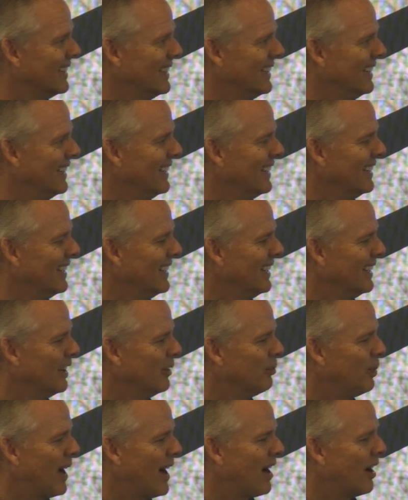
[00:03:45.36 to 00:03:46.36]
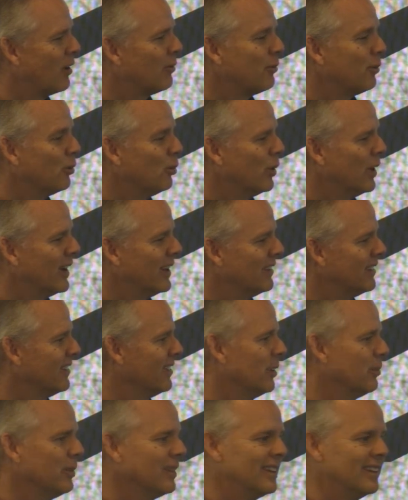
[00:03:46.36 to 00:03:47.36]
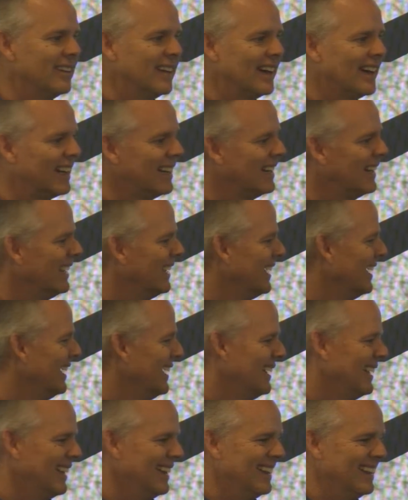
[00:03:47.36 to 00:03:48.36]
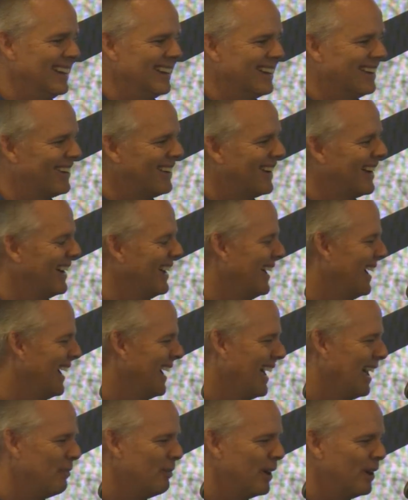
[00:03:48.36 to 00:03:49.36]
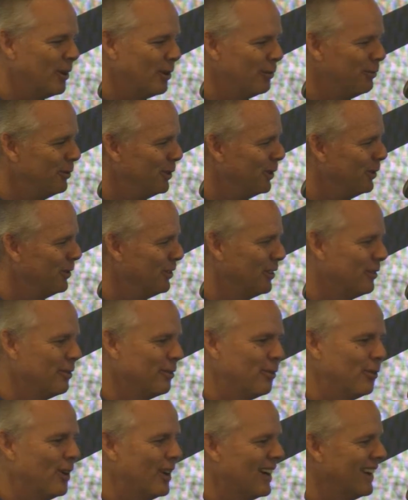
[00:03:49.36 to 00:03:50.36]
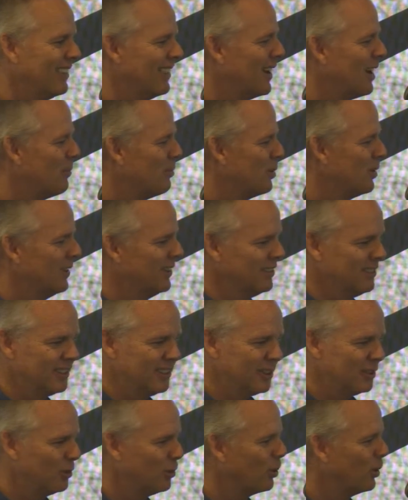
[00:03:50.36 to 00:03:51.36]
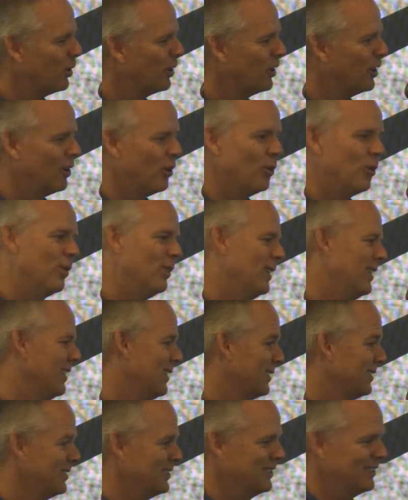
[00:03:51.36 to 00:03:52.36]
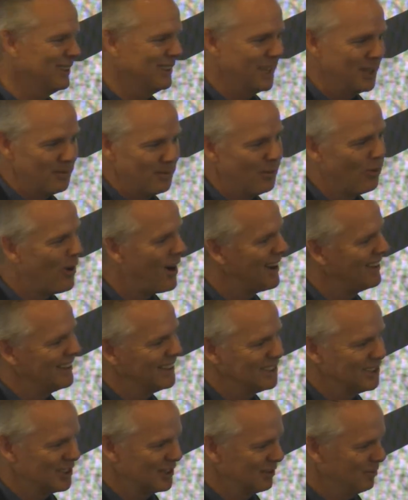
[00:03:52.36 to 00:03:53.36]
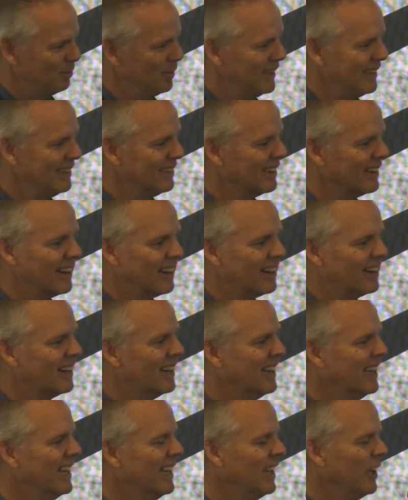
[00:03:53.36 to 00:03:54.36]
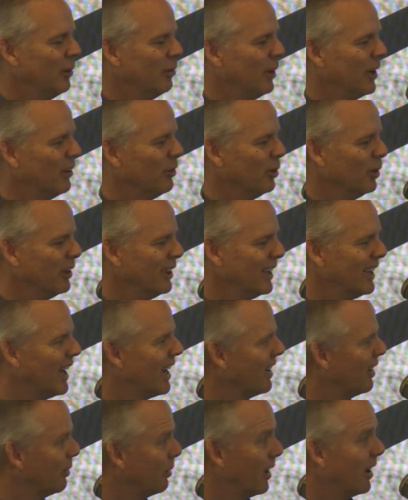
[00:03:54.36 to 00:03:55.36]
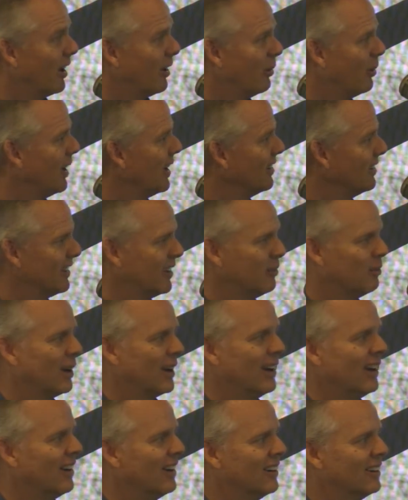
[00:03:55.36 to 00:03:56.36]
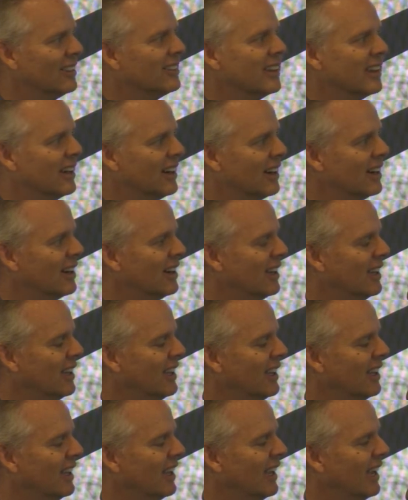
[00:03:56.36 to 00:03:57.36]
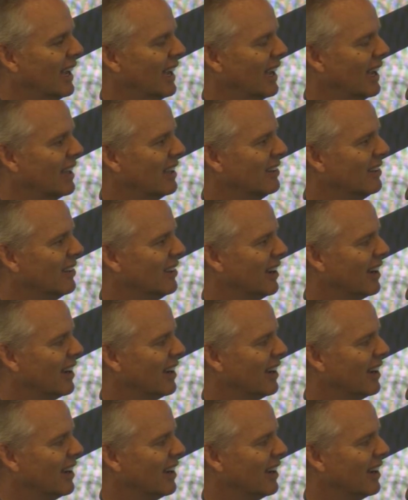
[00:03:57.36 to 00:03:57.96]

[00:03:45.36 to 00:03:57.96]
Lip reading: in a powerful way. Something that, you know, I had my own views of what I thought prisoners were, or, you know, why they should be there, but really got arrested my heart there. And